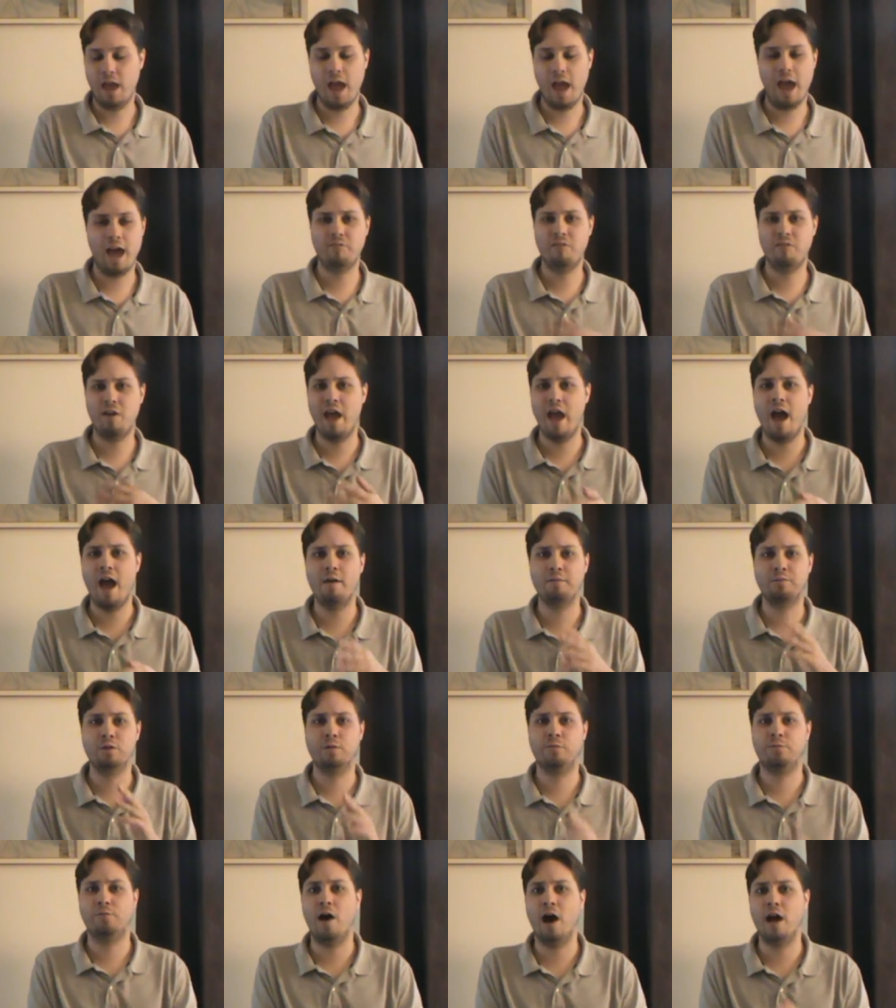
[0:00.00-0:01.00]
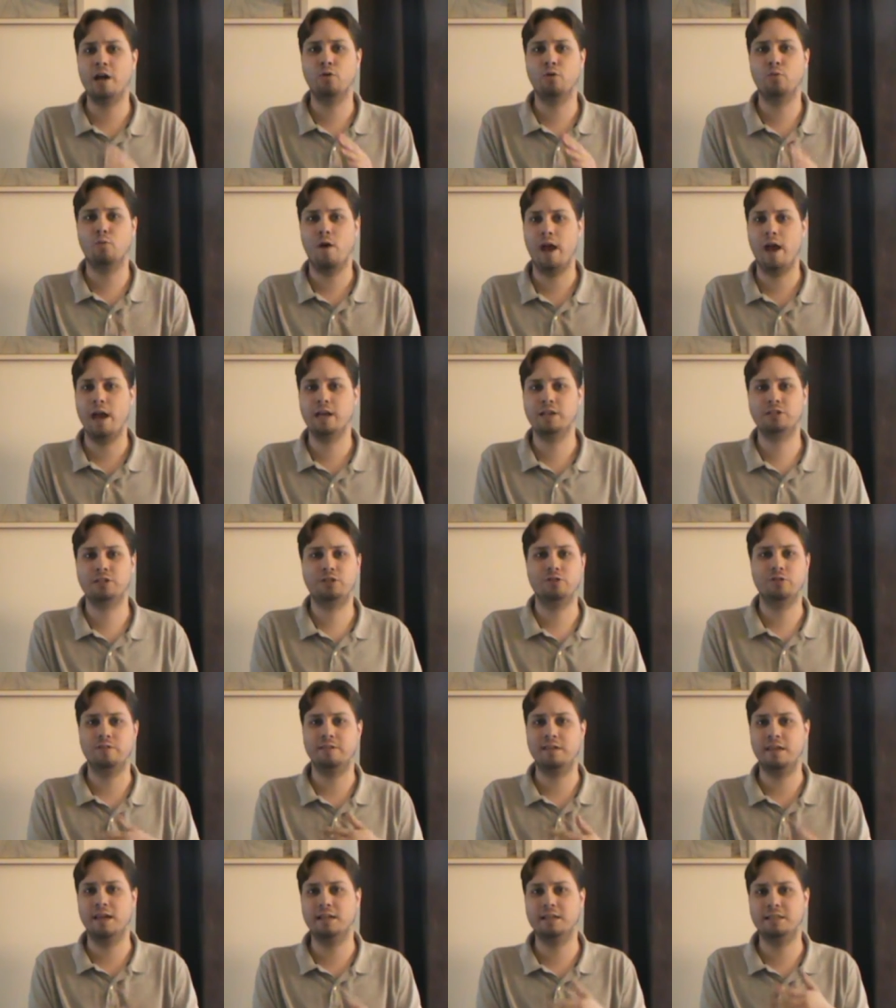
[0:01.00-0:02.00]
And they have to find a way
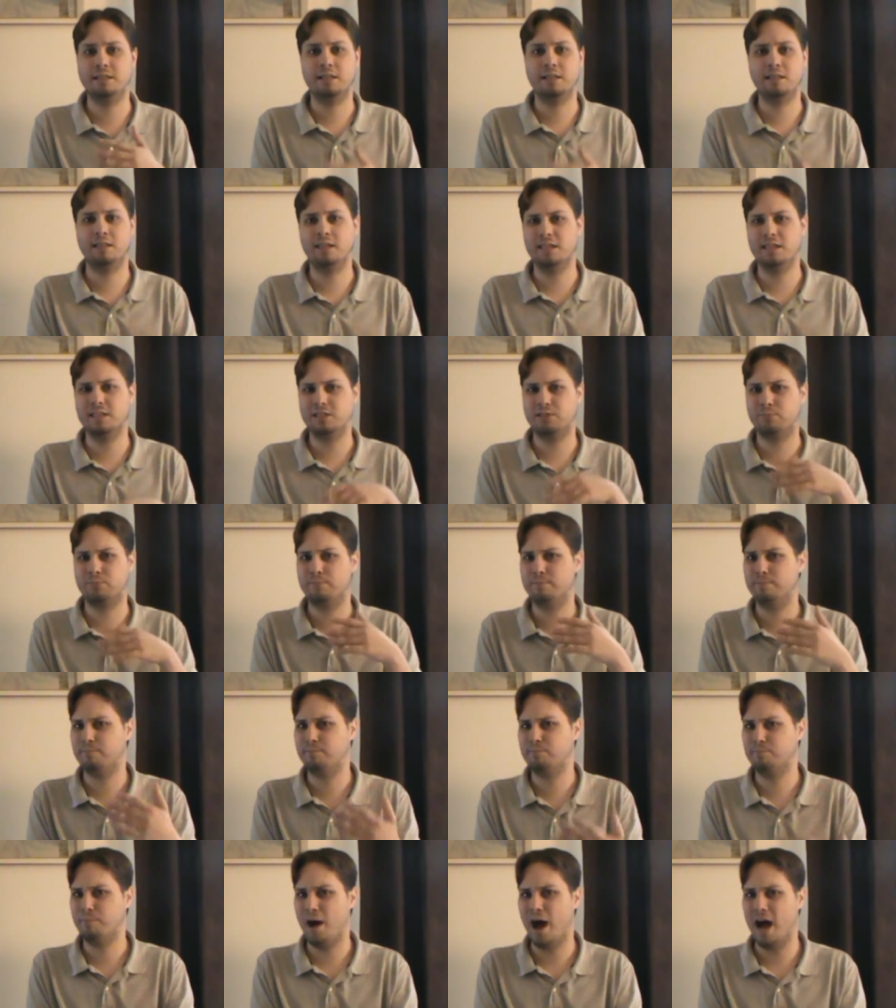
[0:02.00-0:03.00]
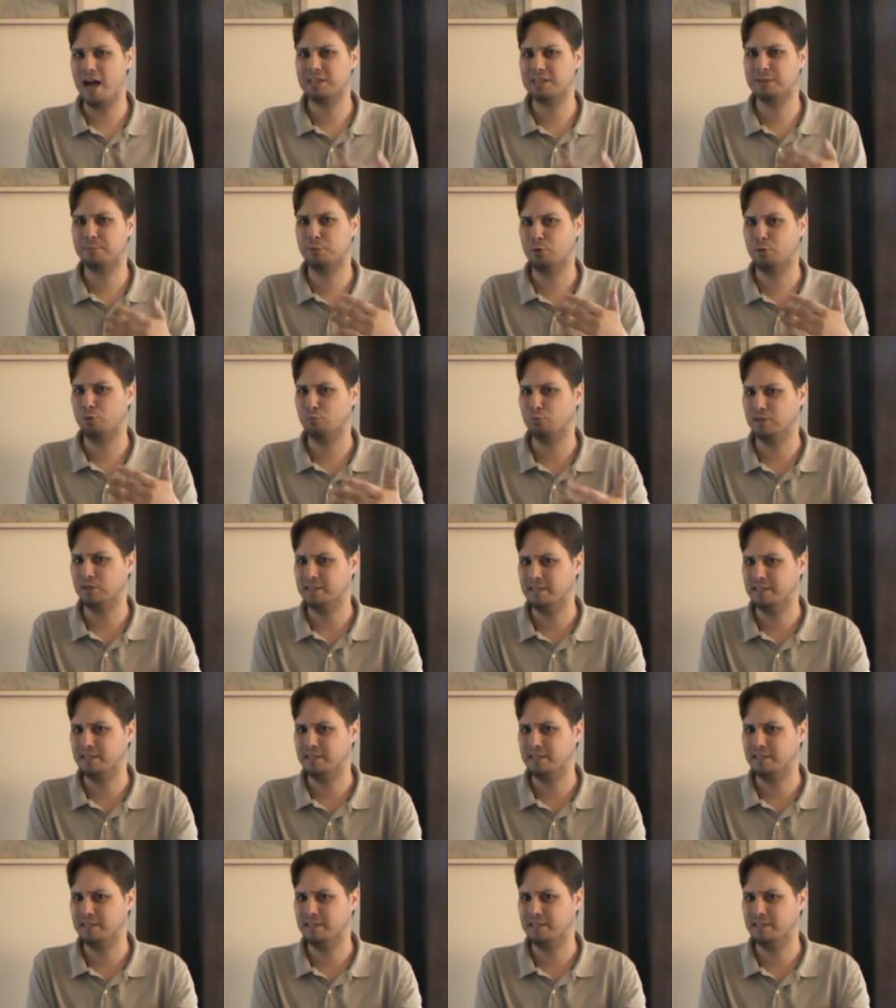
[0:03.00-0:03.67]
to get to this possible